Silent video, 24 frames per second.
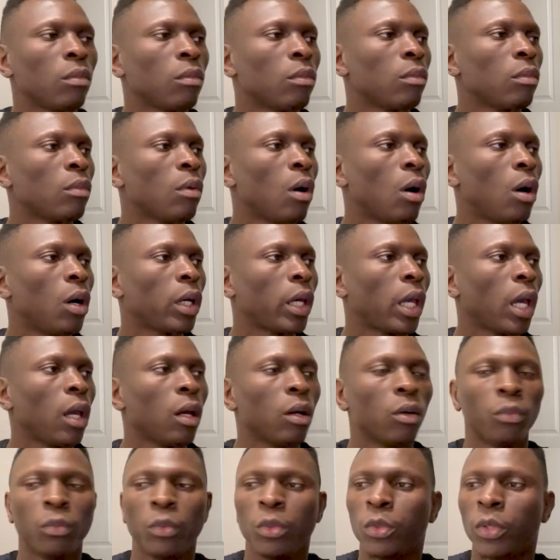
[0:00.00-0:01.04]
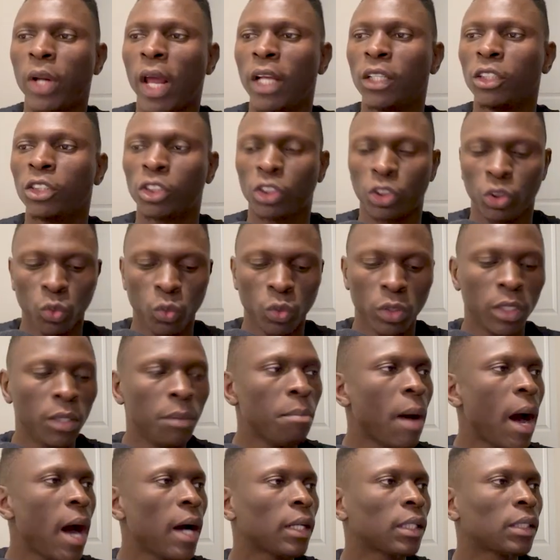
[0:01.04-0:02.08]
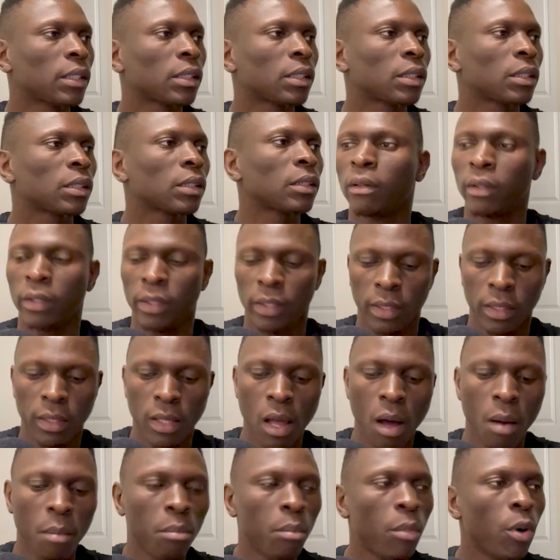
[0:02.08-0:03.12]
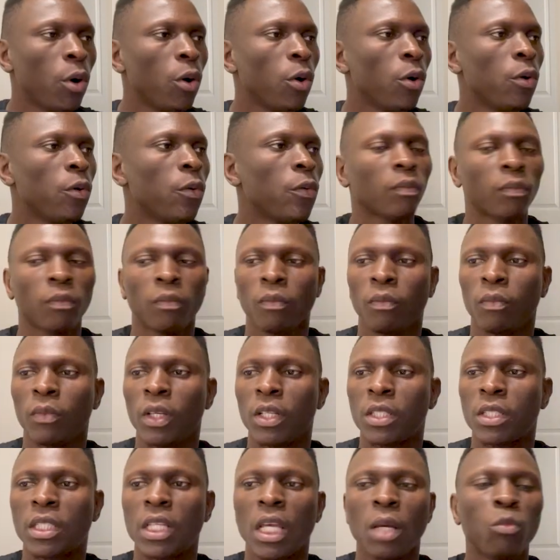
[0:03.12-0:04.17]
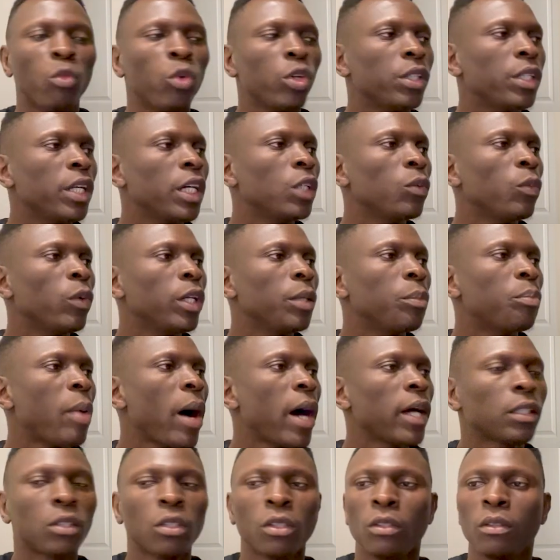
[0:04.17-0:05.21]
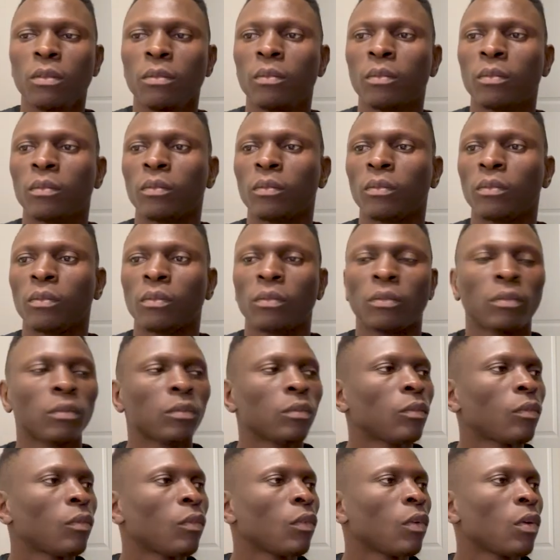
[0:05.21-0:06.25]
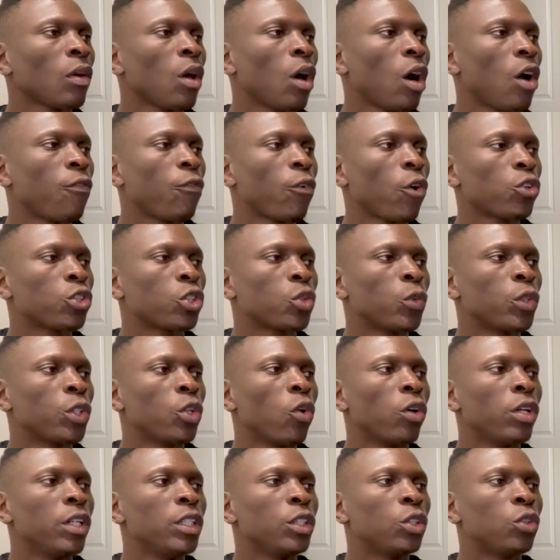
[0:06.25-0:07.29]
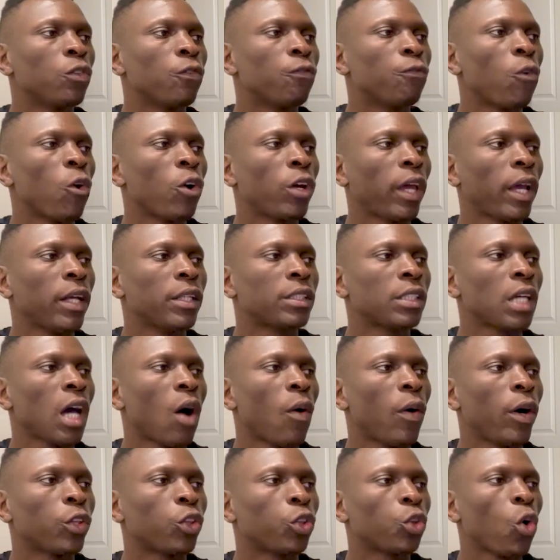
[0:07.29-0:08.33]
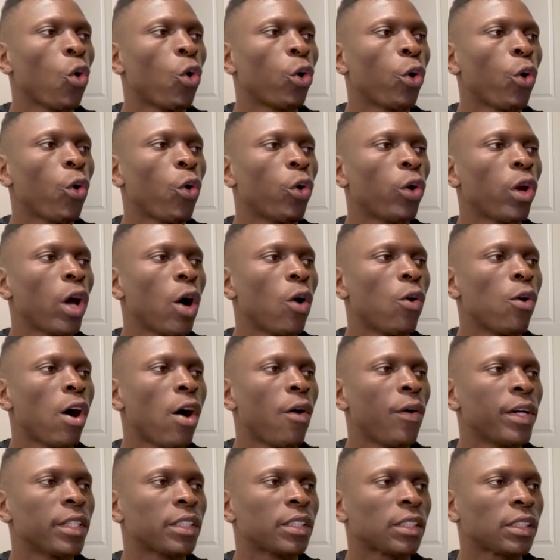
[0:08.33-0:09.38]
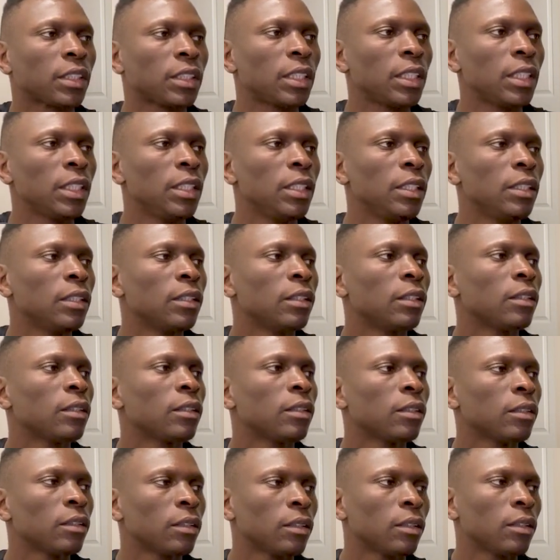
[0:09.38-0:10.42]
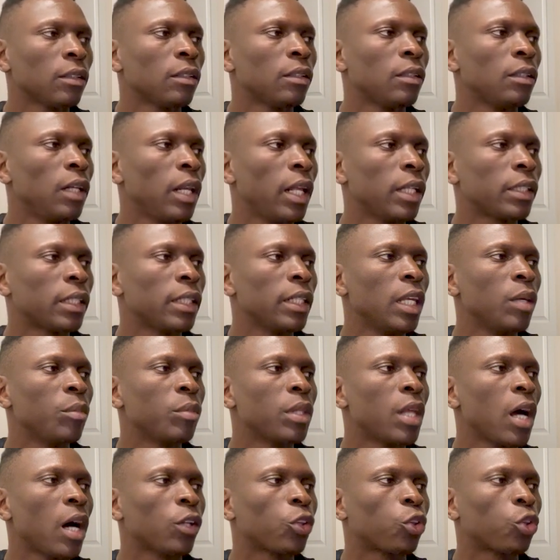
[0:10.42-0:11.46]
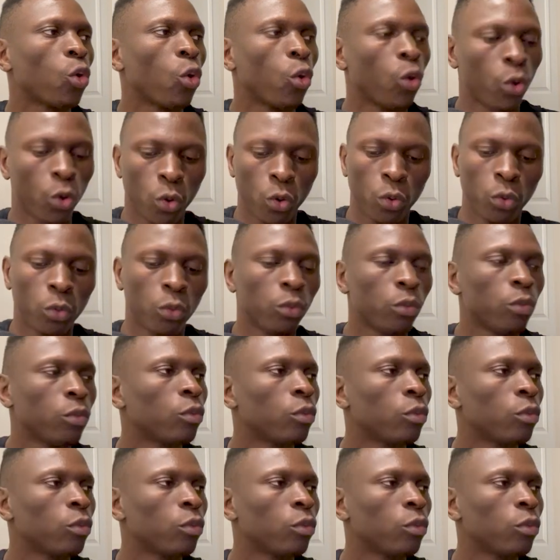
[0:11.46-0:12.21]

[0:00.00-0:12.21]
Okay, we range to the max number, the same we did with Python. Of course, we don't need to forget our total or our C. Let's name that total